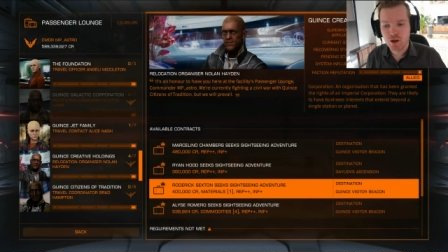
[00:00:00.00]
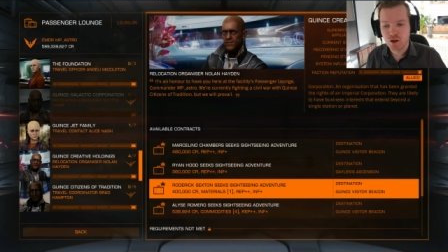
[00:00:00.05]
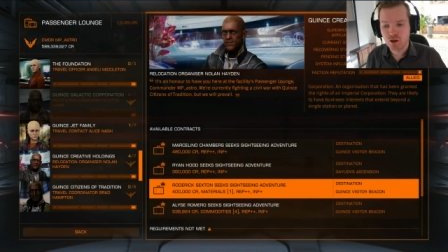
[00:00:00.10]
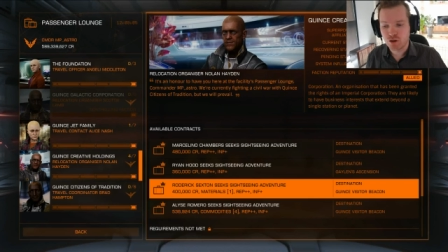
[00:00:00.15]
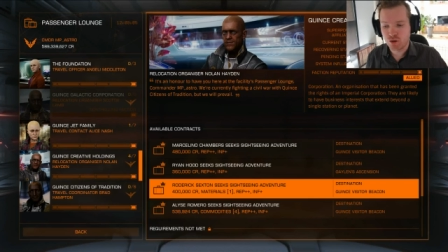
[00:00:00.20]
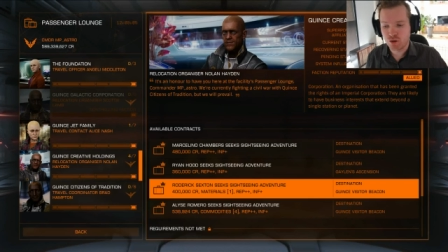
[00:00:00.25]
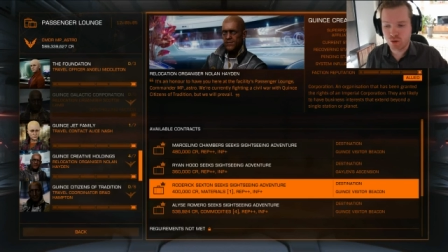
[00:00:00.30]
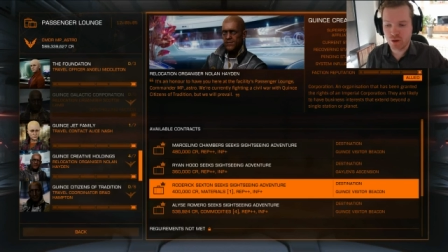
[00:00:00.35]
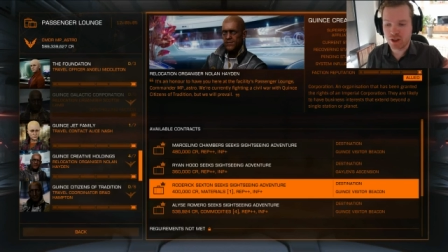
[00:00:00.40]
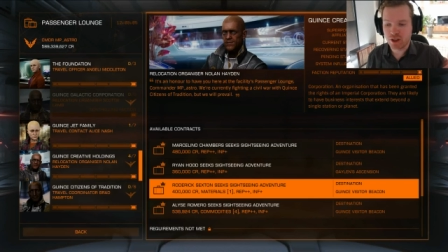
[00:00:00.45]

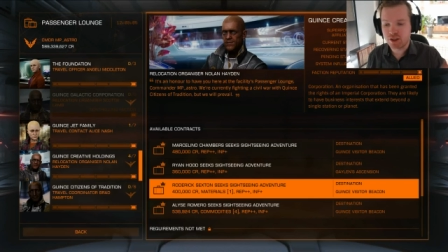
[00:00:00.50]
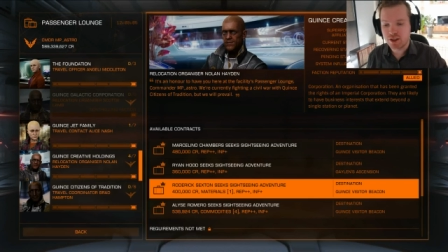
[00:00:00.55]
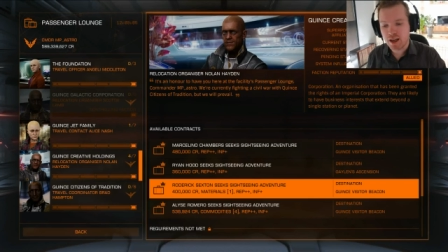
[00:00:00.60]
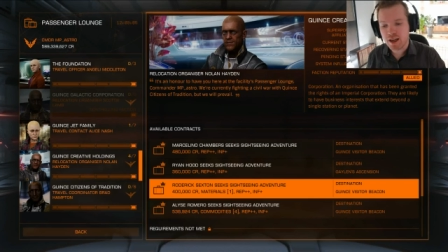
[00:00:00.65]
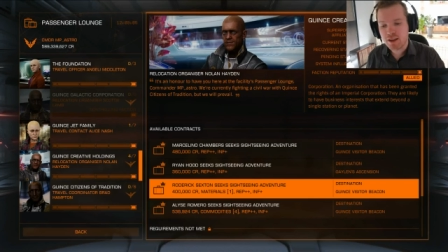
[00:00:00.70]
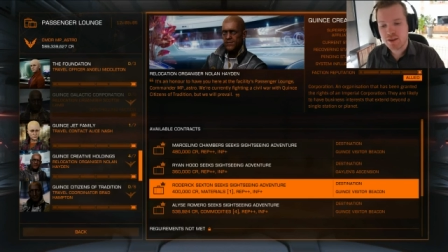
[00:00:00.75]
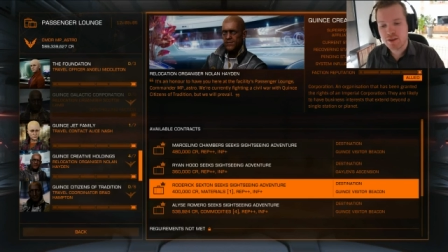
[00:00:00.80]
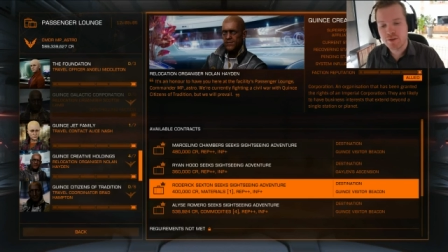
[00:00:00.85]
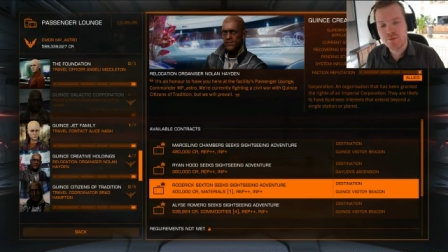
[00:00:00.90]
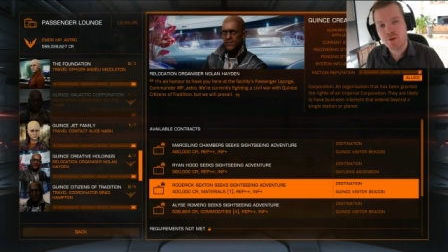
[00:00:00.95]
So should I
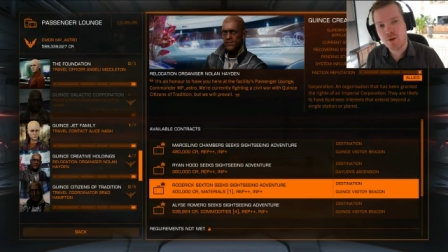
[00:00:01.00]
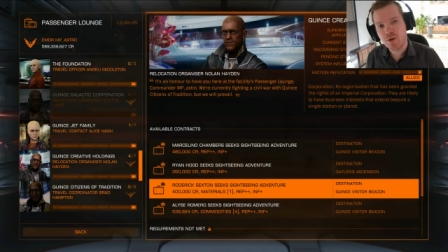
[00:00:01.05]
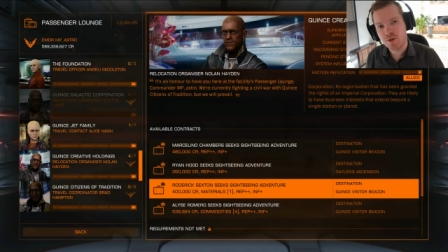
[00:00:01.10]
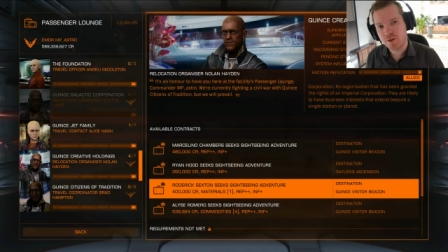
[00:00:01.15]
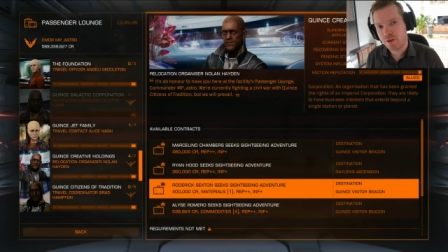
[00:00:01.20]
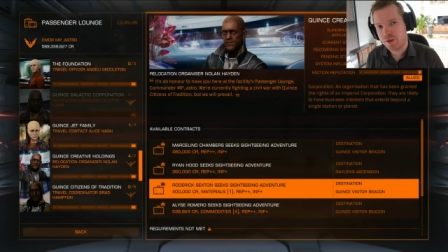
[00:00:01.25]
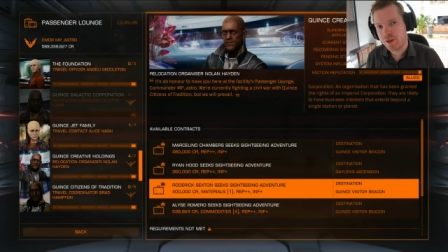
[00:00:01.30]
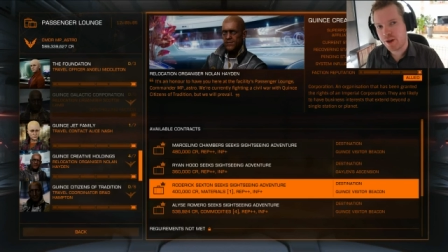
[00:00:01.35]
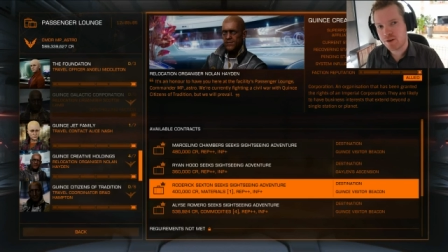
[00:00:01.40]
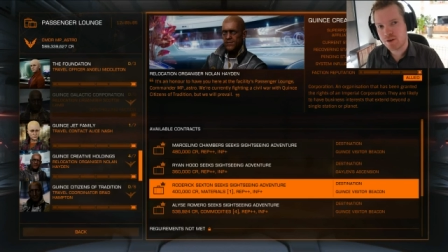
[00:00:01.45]
take the
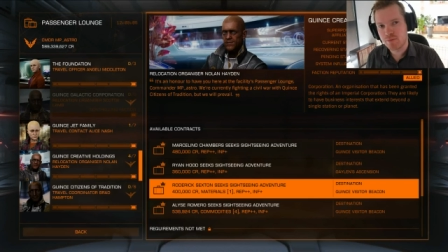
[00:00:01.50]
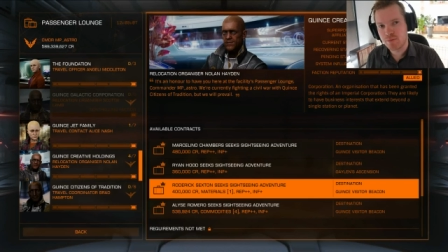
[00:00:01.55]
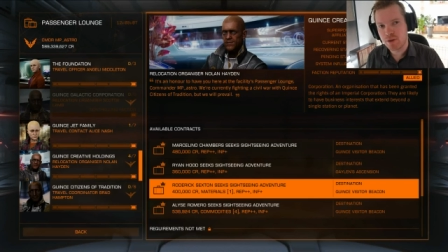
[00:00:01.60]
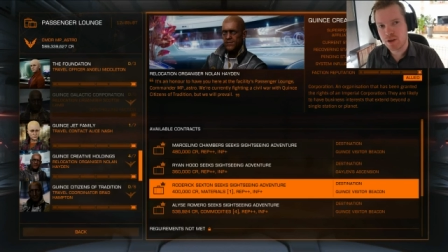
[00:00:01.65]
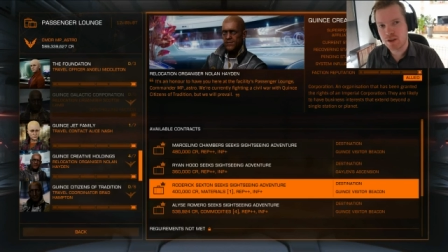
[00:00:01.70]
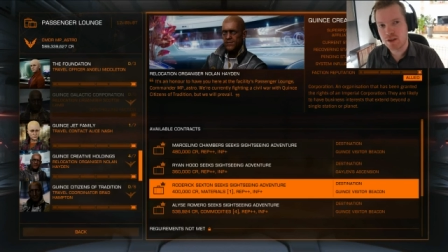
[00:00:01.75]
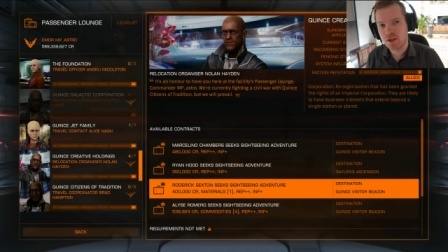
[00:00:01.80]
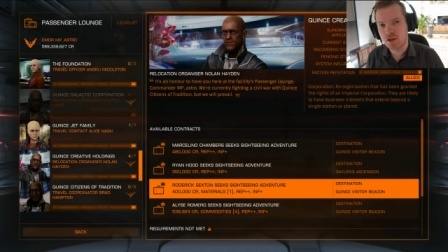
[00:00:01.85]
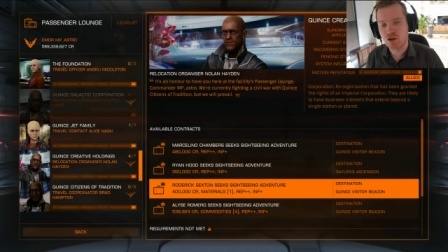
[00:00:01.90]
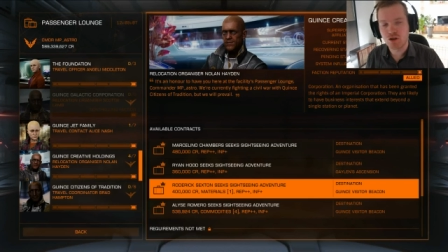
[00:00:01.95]
400,000
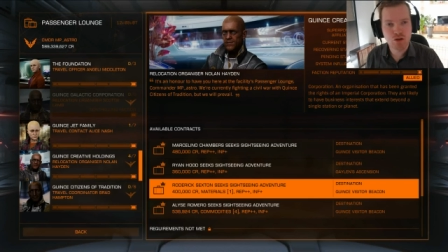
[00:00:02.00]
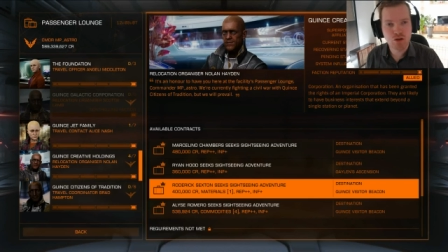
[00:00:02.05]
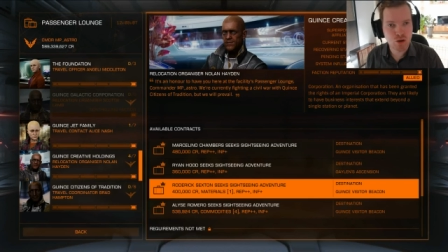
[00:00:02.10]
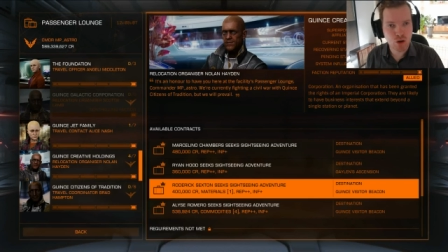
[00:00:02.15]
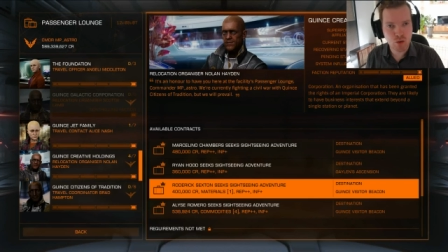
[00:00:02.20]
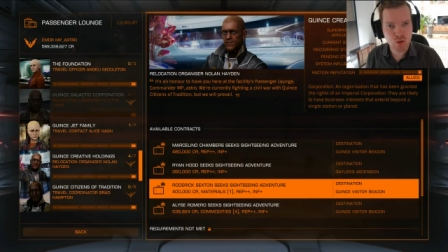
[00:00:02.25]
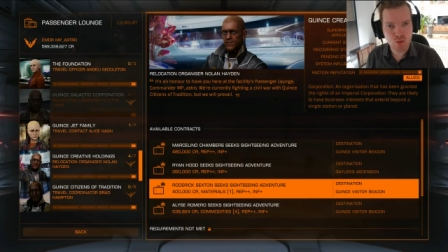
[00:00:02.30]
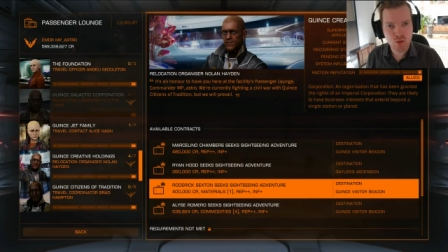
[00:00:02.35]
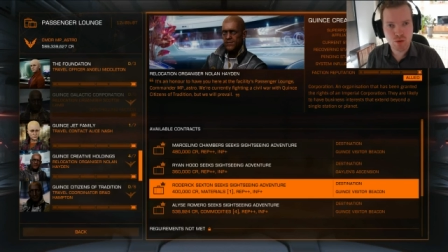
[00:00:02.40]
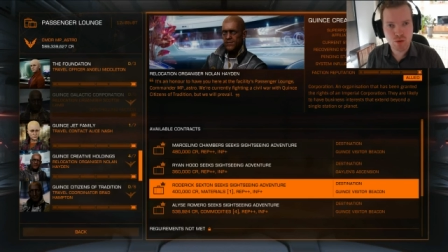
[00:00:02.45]
mission and just
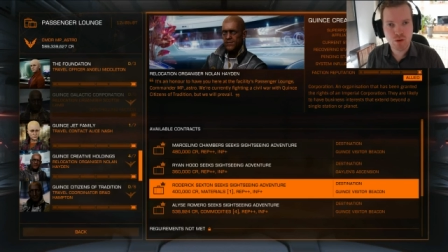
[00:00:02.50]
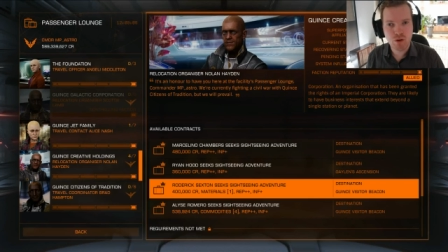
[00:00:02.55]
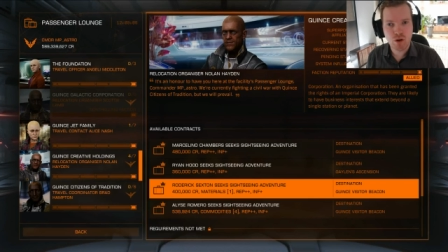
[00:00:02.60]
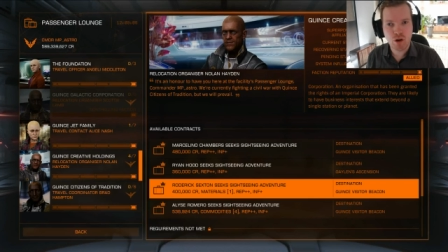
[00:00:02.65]
go?